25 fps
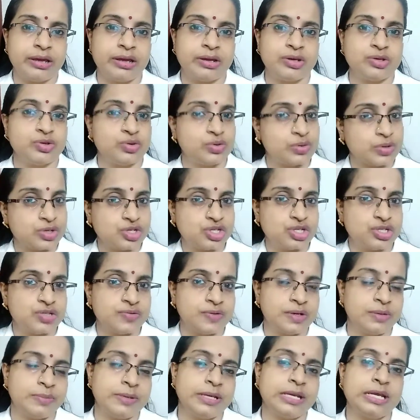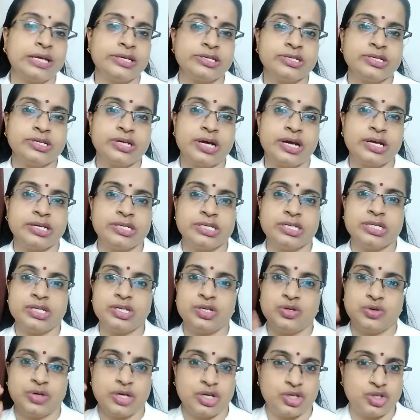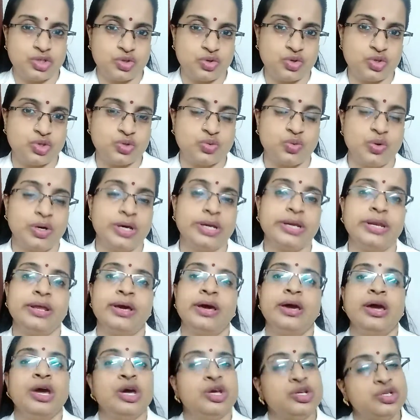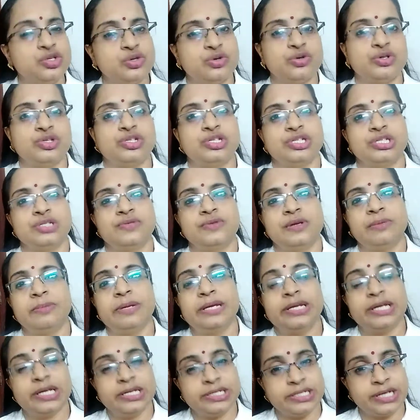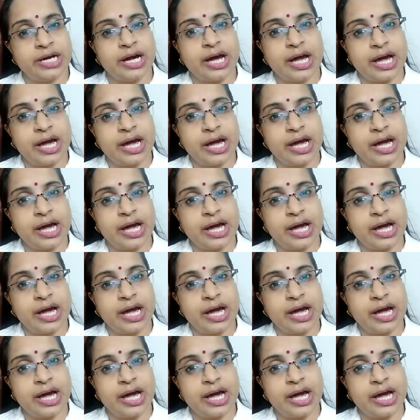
2 questions will be letter writing. You can choose one. 2 questions will be data